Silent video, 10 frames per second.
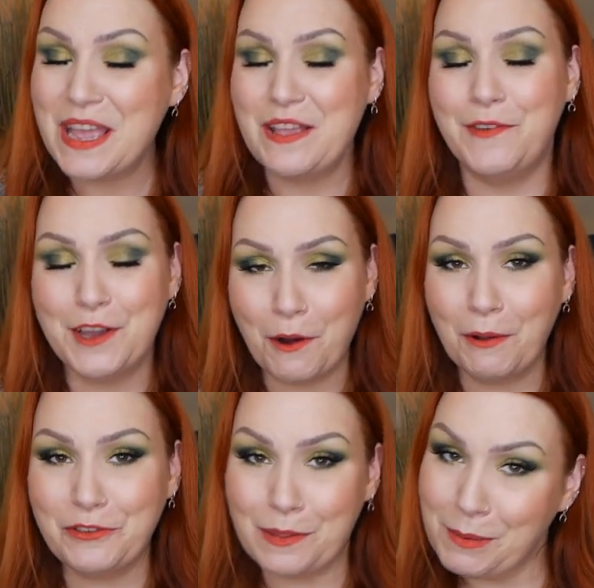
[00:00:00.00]
If you go
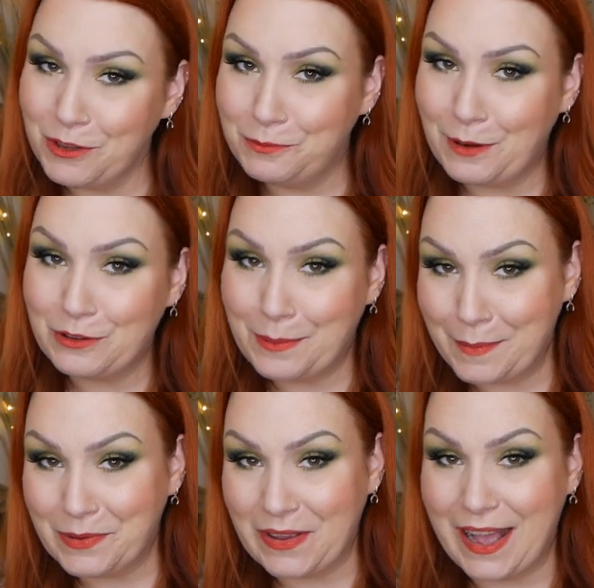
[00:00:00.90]
onto the Birchbox
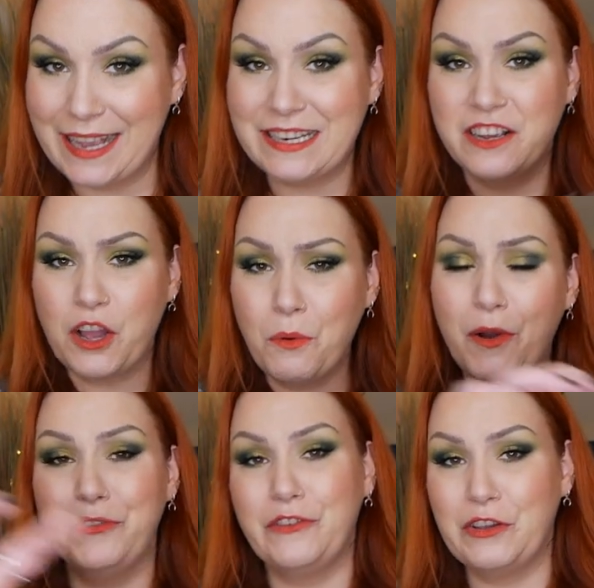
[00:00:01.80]
website, go
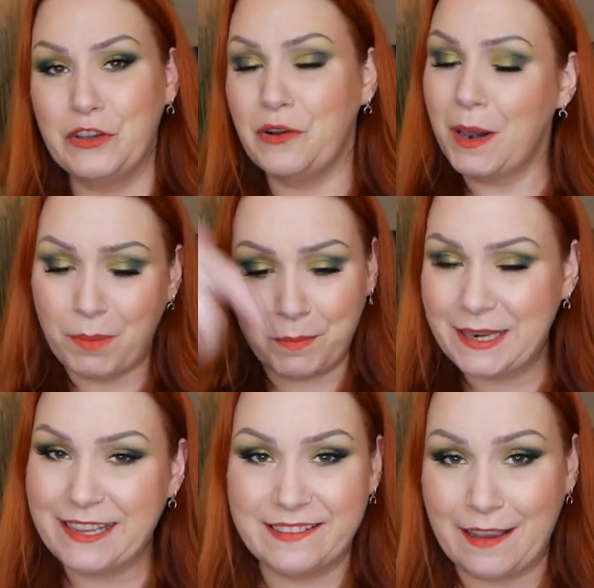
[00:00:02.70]
on to, I'll pop
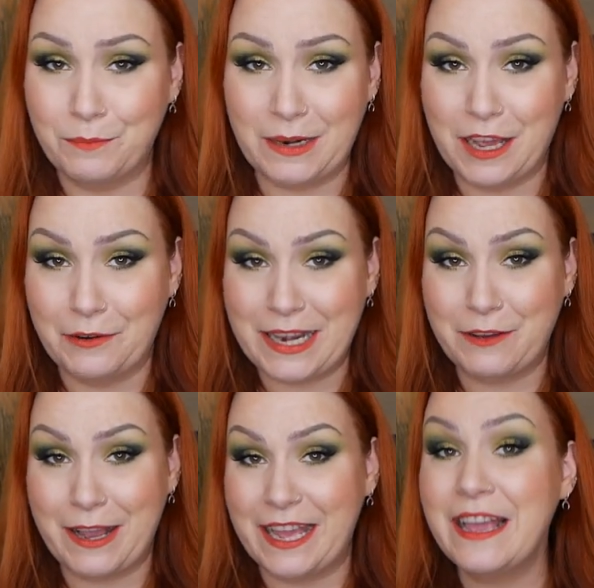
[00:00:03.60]
links down below
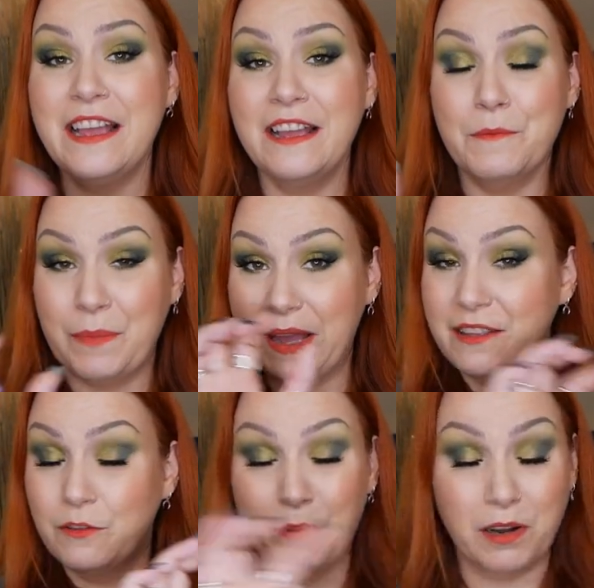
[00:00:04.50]
anyway,
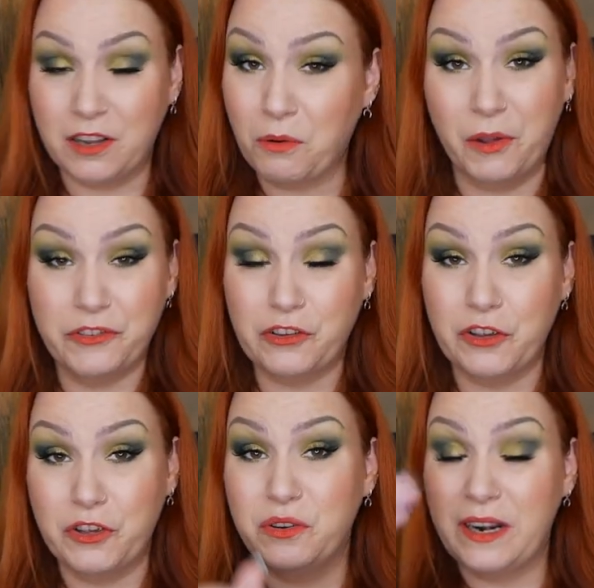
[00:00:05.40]
but go on
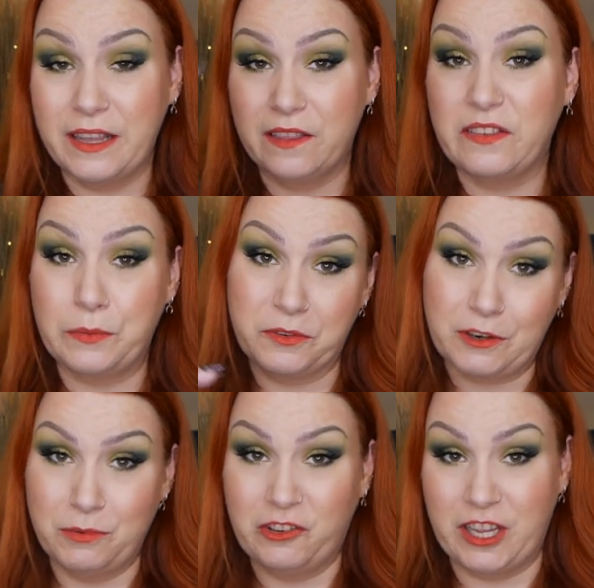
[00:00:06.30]
to like the
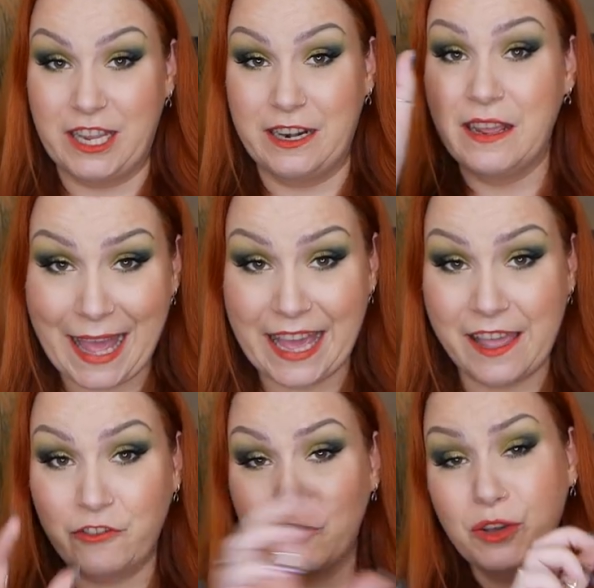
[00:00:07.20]
subscription
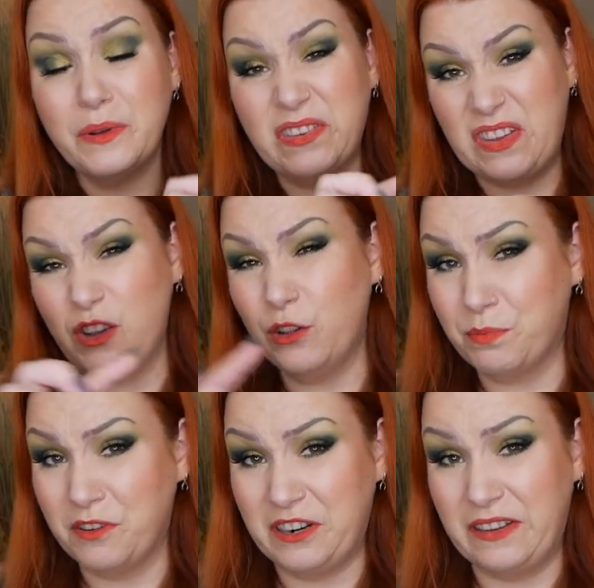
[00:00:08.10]
page, you will see all the
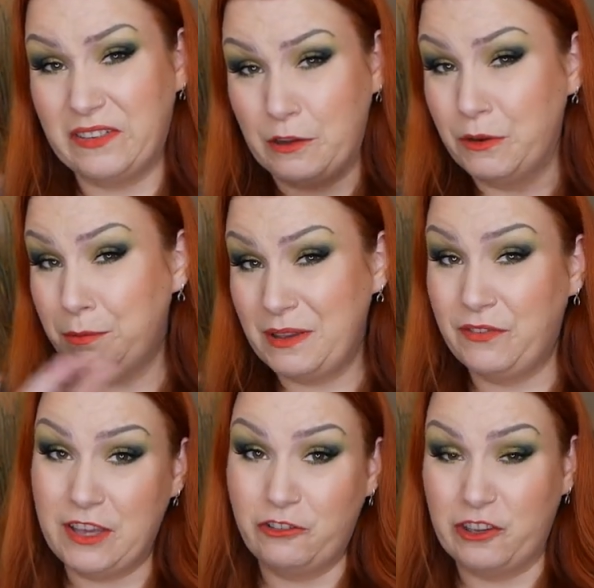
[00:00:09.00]
products that will be
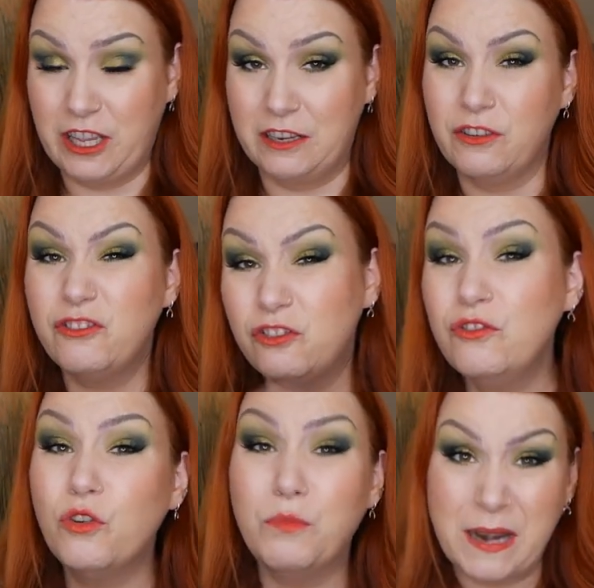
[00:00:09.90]
featured.
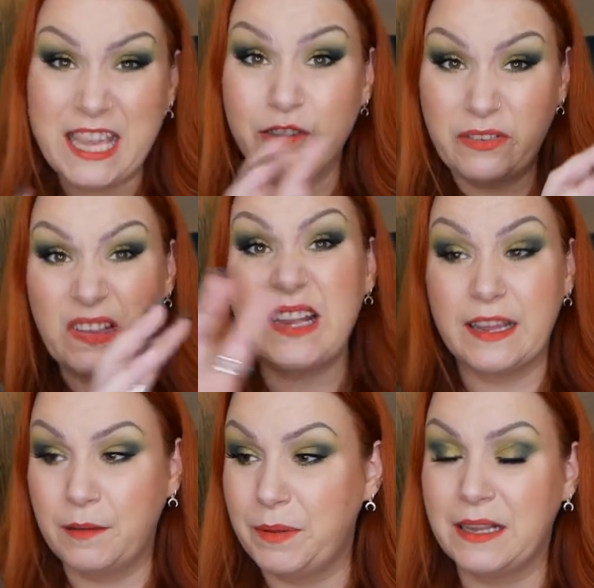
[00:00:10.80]
Normally you'd see
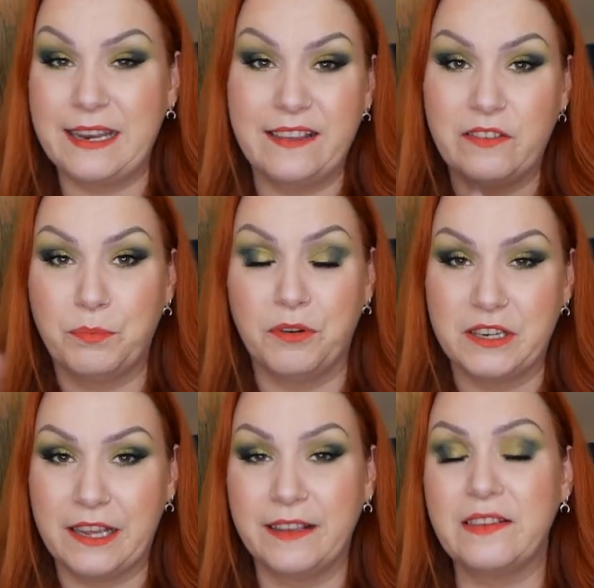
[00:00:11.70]
like a big list of
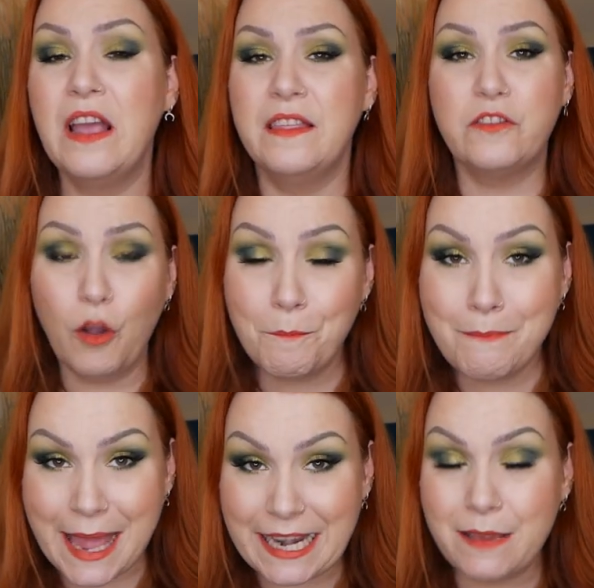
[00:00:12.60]
products. There's not
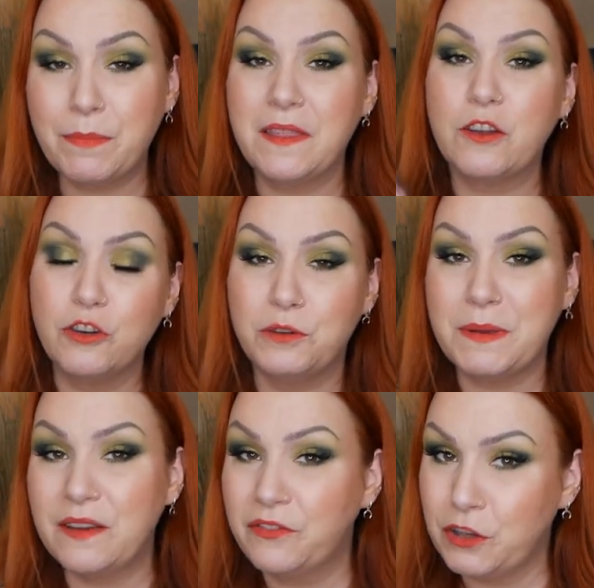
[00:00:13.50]
many, but there could
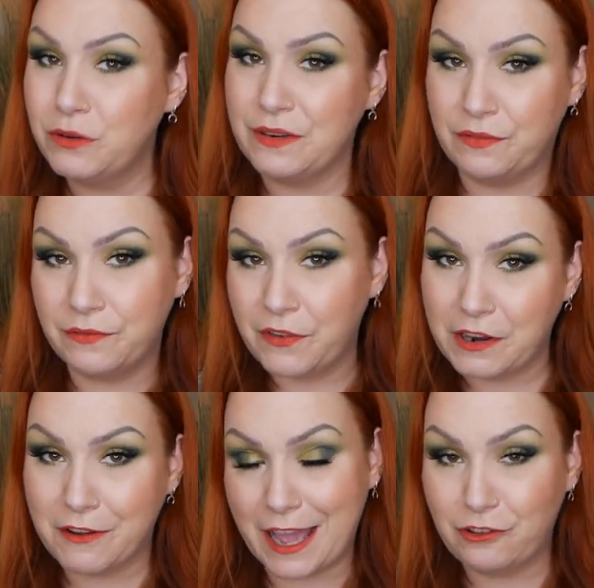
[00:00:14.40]
be a few different
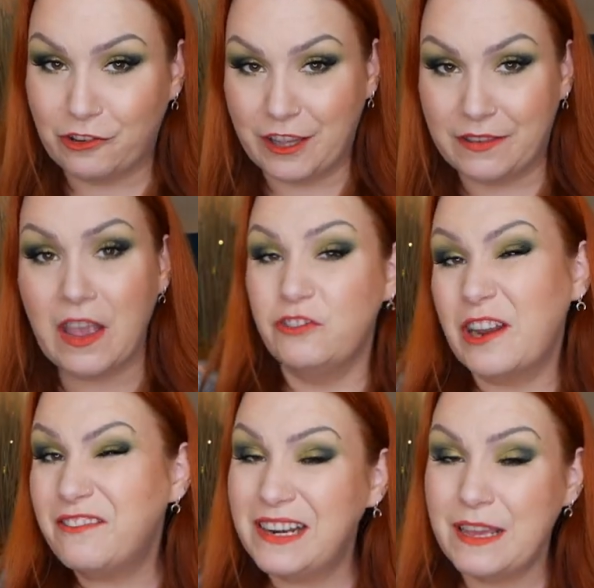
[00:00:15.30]
variations.
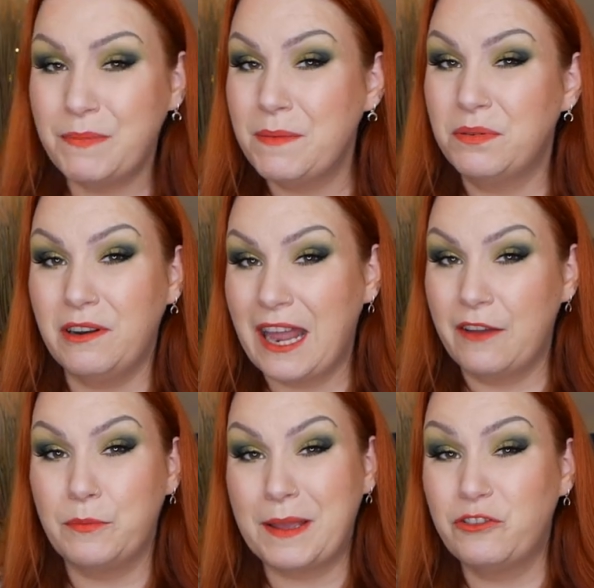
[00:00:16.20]
Generally people will
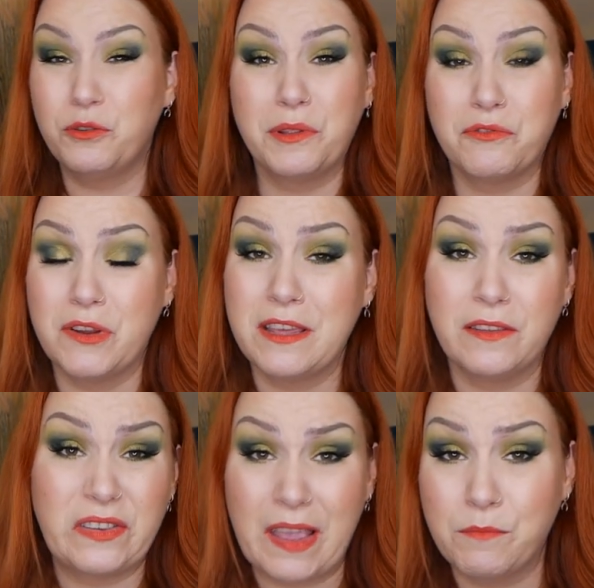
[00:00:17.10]
have about 2 or 3 of
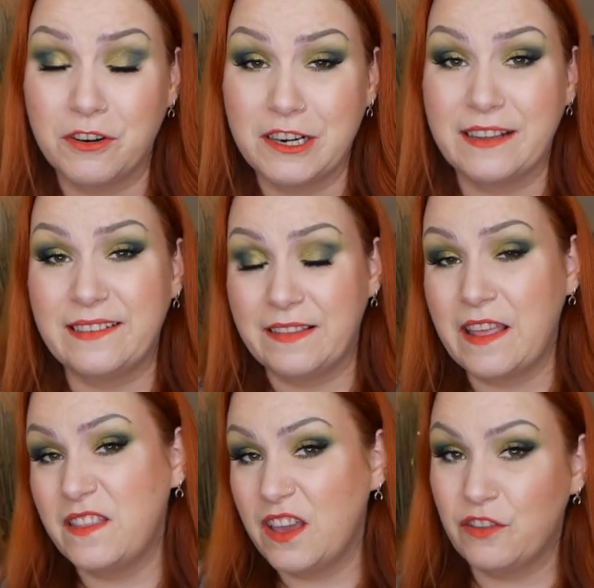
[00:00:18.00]
the same products, and
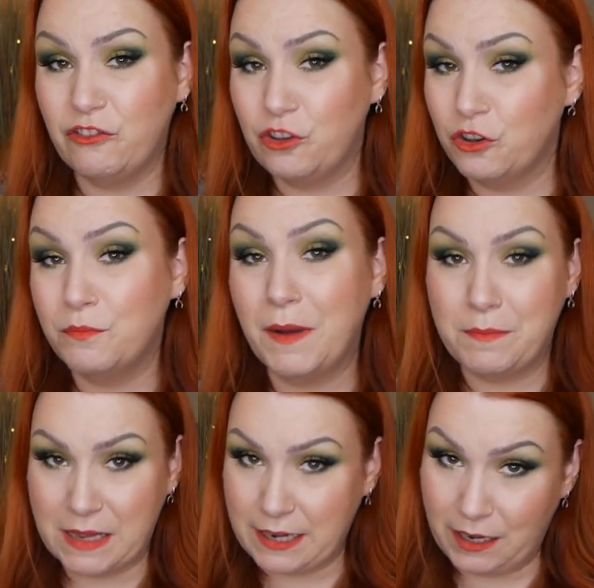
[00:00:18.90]
then the other 2 might
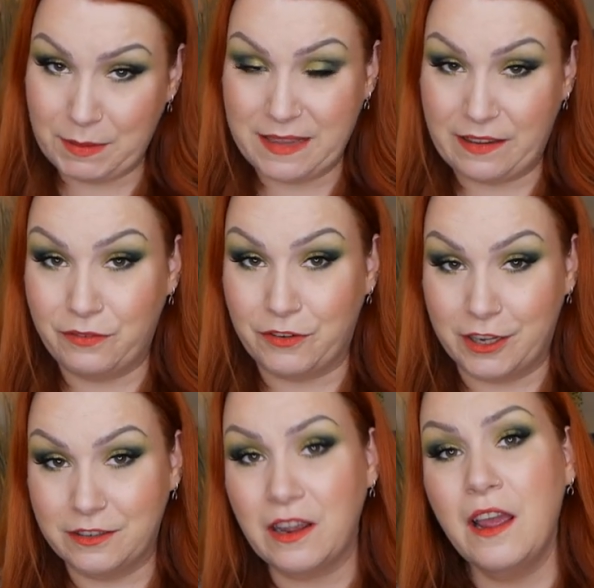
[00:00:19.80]
be a little bit
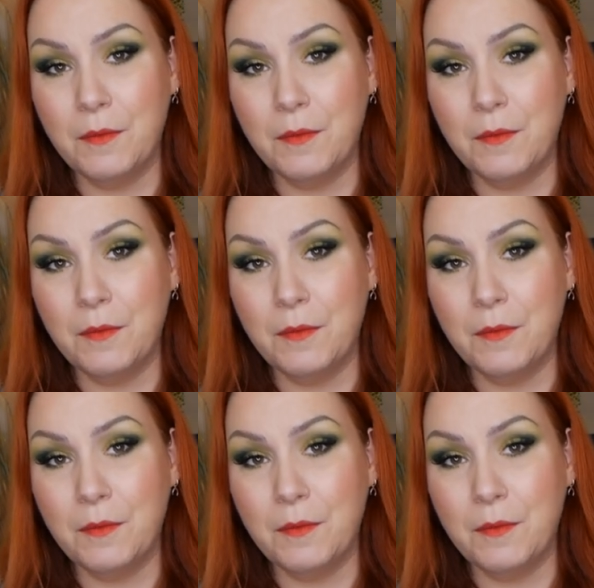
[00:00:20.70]
different.